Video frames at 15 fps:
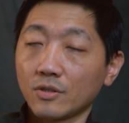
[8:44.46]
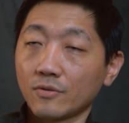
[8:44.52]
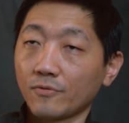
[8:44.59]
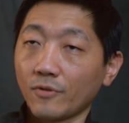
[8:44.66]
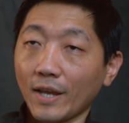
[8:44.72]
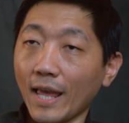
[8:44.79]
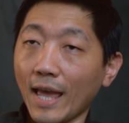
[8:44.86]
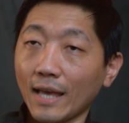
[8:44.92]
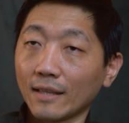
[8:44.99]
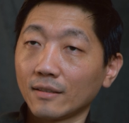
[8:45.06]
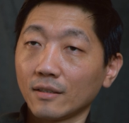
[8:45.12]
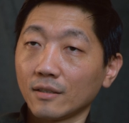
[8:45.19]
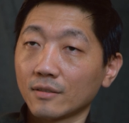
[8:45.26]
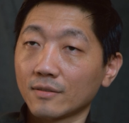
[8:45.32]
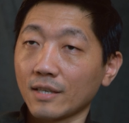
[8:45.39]
forget
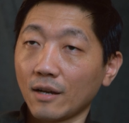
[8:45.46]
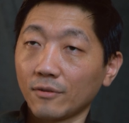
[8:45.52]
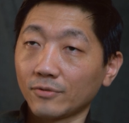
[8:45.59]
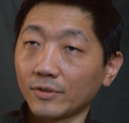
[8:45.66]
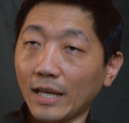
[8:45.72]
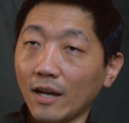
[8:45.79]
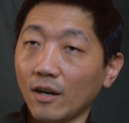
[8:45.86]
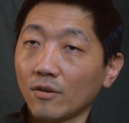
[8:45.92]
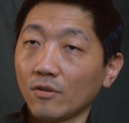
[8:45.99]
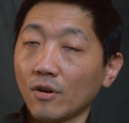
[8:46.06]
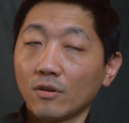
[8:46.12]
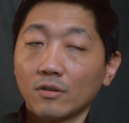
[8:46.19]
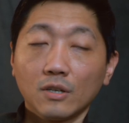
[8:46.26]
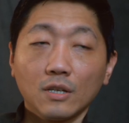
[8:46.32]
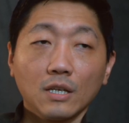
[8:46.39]
the self-doubt
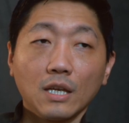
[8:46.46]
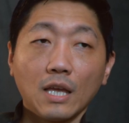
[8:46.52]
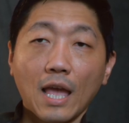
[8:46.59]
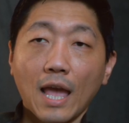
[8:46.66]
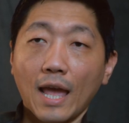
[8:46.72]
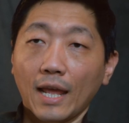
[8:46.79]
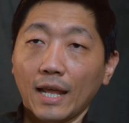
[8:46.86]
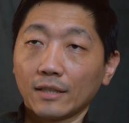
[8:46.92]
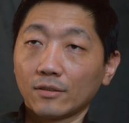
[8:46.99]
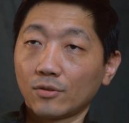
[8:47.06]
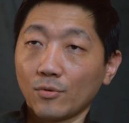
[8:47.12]
and